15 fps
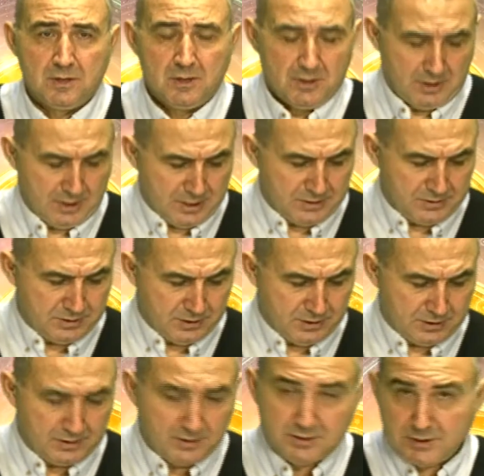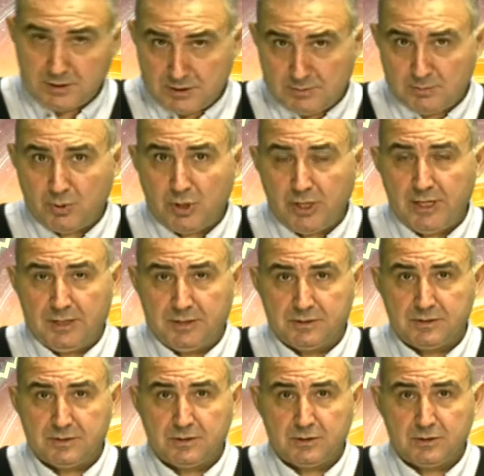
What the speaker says: And this is the point.